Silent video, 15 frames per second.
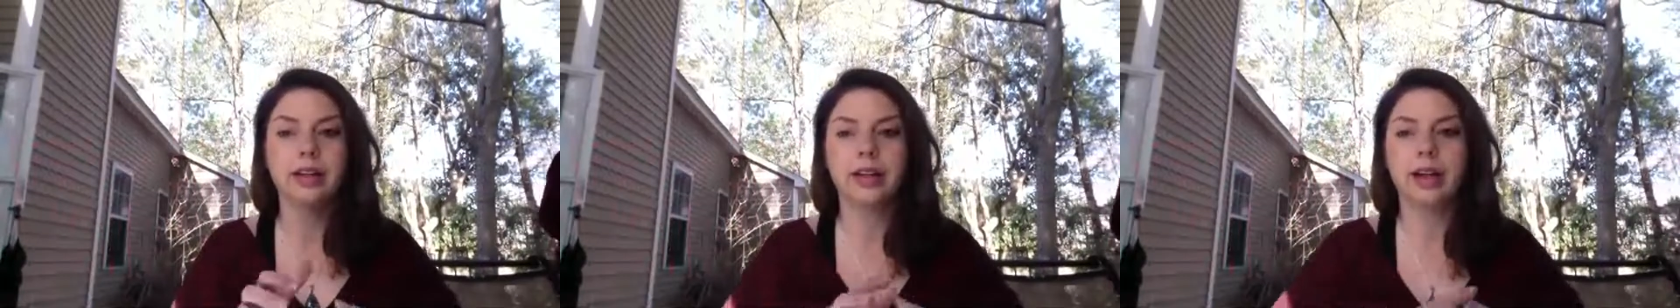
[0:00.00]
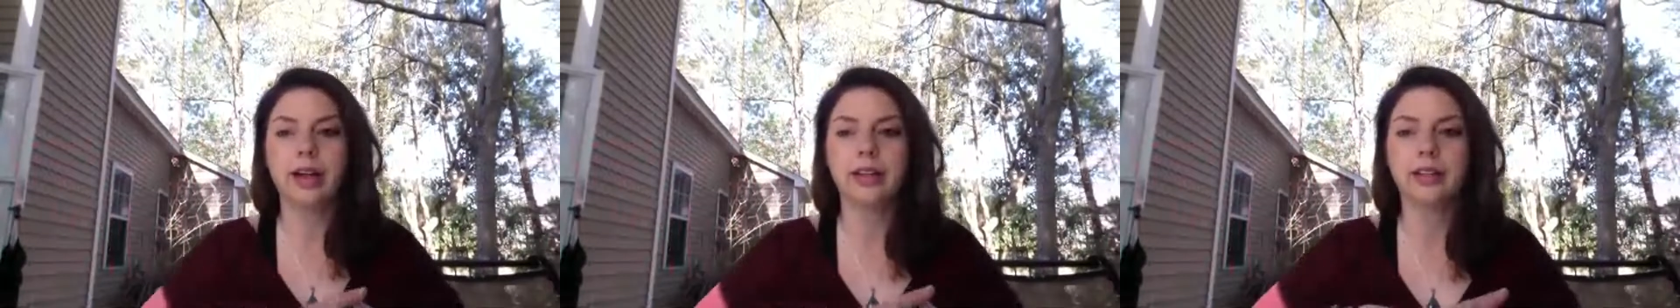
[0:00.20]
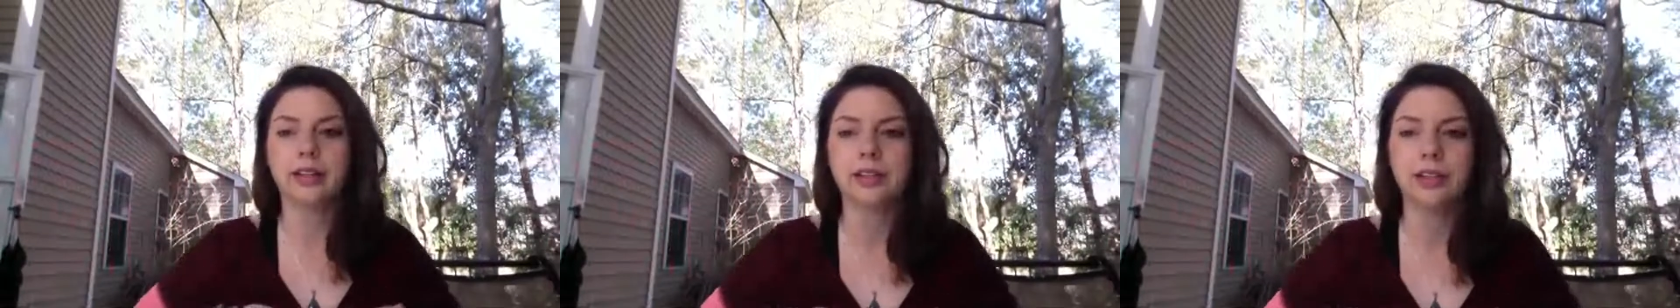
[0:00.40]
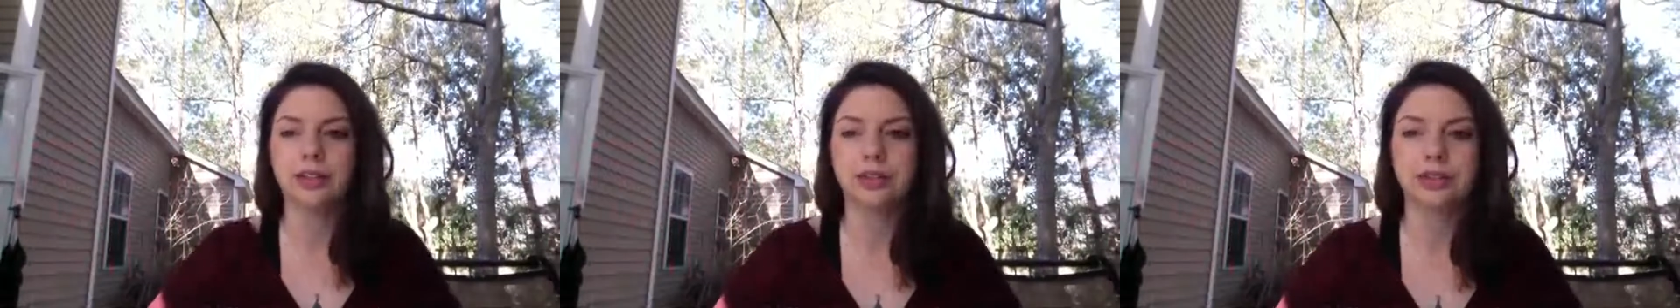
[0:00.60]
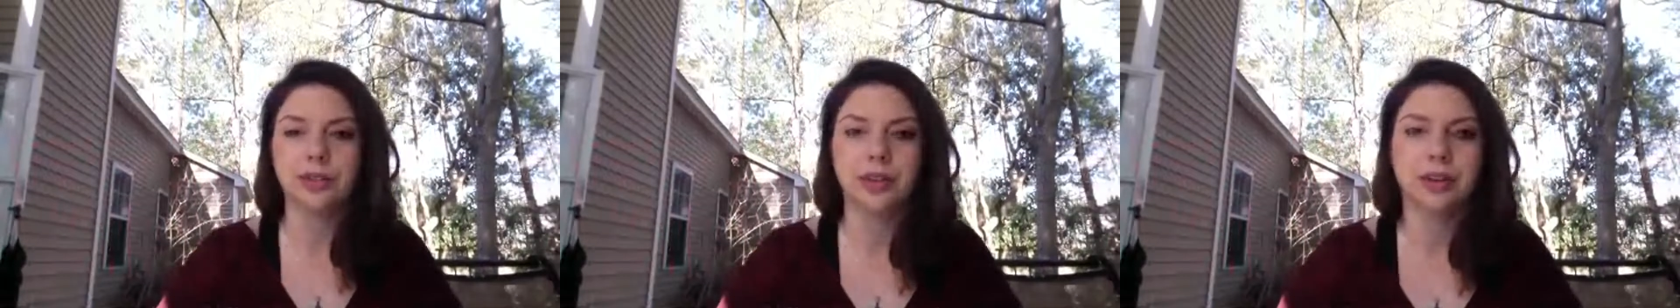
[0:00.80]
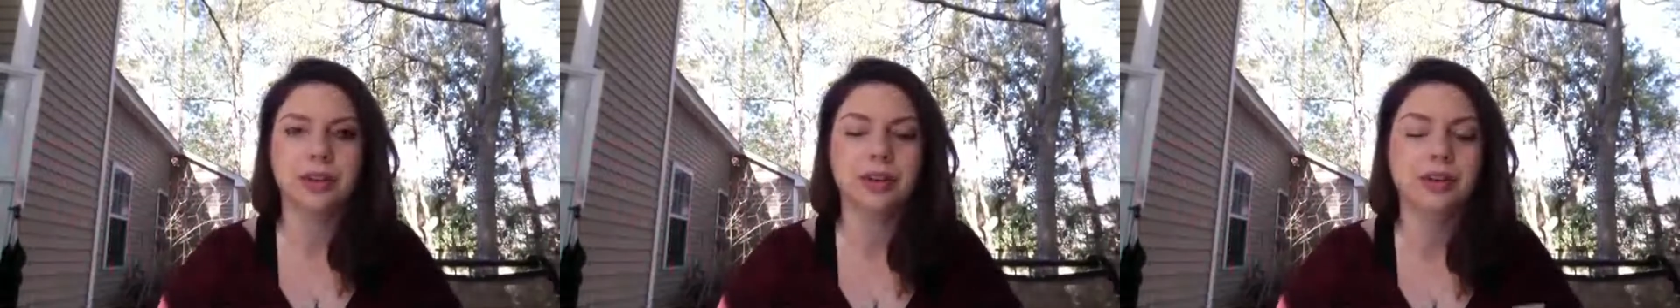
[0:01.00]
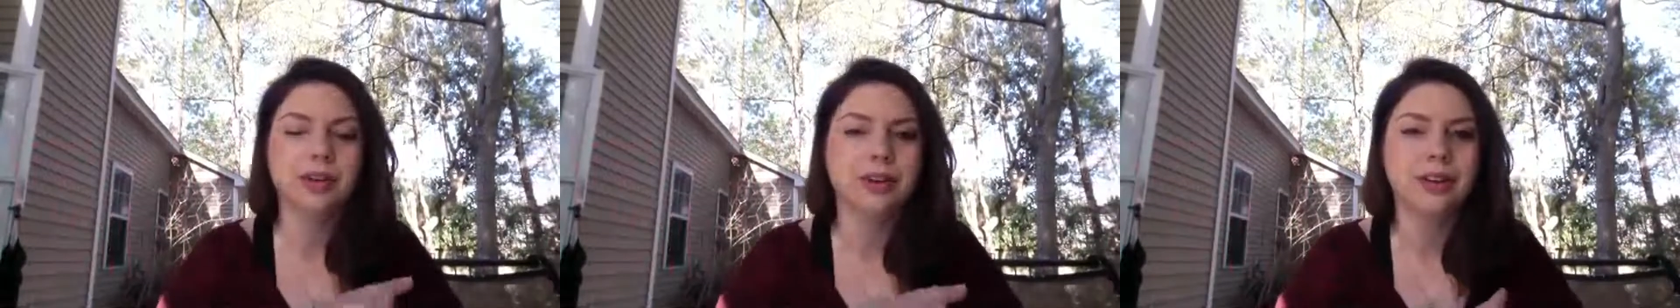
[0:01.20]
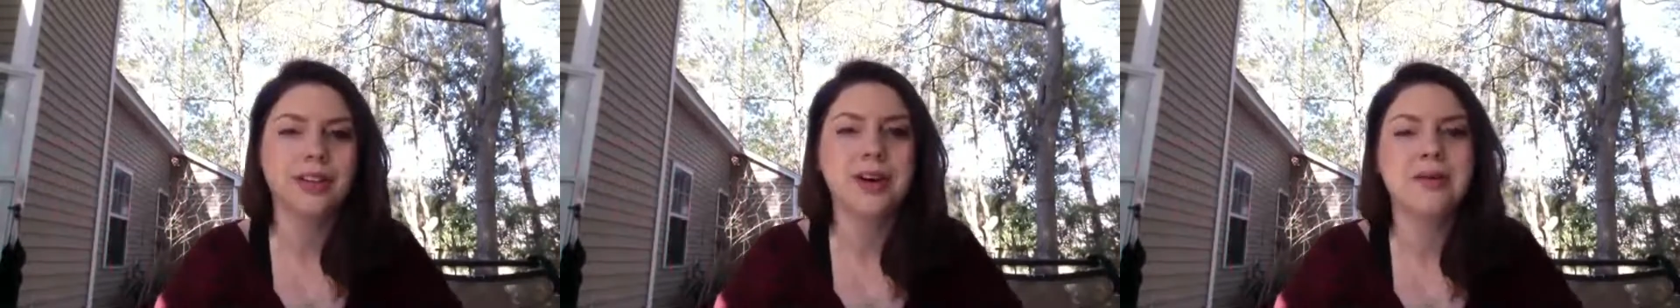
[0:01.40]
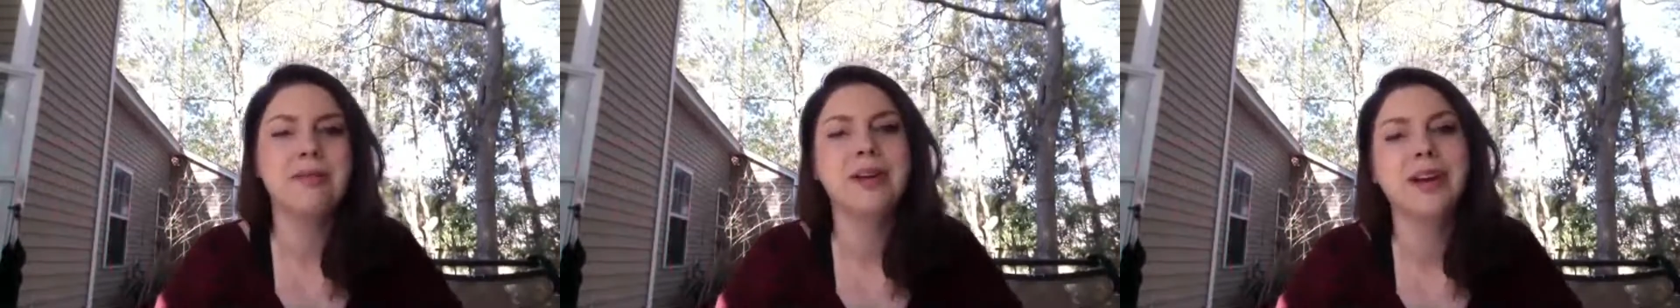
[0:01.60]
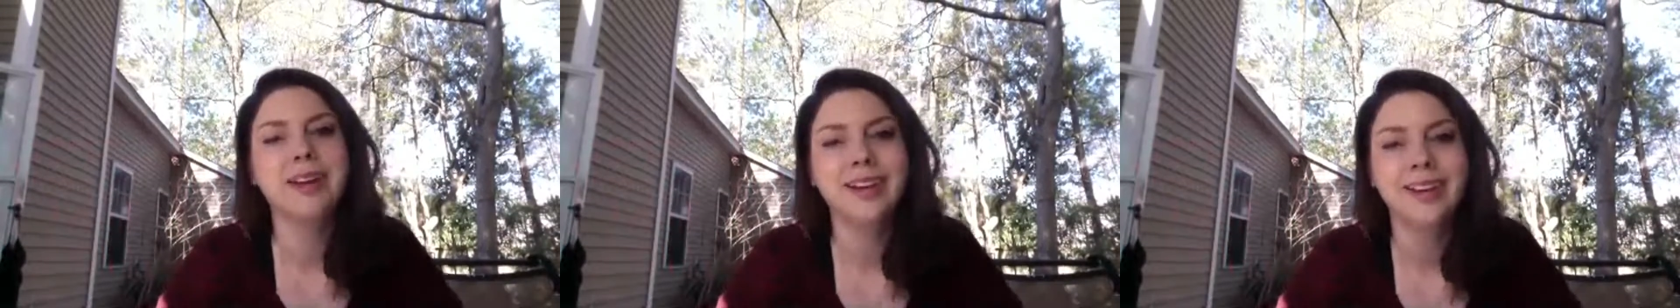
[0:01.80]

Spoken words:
and I can still feel her on them.